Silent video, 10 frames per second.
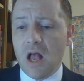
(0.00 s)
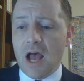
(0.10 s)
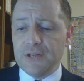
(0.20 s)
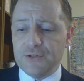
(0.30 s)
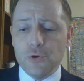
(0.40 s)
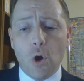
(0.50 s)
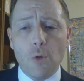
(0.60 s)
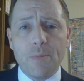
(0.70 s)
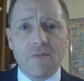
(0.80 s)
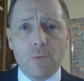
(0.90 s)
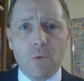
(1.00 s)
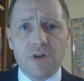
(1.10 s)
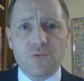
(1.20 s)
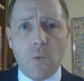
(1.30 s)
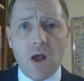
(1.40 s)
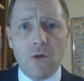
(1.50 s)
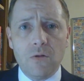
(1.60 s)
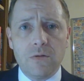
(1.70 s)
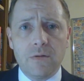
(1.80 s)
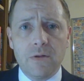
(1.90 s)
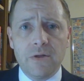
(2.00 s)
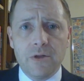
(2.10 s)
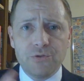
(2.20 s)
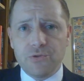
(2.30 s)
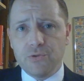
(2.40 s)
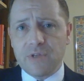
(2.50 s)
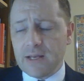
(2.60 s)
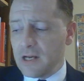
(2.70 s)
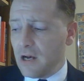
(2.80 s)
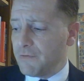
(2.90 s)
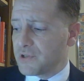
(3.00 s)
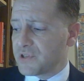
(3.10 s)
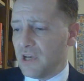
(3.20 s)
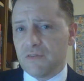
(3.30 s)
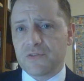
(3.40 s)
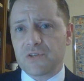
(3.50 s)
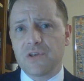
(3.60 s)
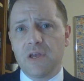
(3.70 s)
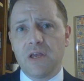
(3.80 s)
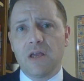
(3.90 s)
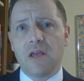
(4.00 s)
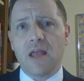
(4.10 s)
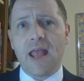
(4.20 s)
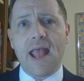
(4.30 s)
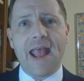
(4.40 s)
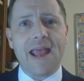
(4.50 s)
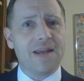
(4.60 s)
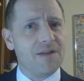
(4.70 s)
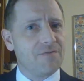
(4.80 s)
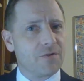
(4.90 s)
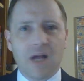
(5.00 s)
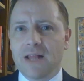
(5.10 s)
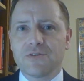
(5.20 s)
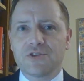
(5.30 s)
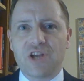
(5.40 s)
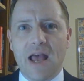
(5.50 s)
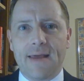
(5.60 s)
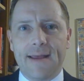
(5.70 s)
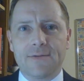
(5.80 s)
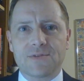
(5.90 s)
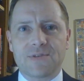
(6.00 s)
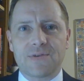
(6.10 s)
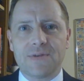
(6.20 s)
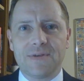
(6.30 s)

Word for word: I do hope everyone is well. Do take care of yourselves. And I forgot the shout outs.